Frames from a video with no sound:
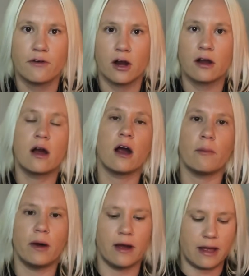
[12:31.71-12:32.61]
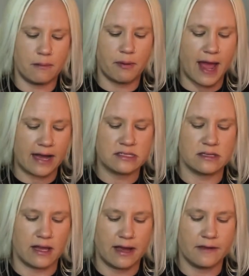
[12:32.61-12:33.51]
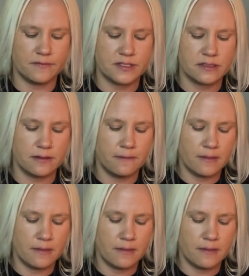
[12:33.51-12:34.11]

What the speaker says: or karma in past lives.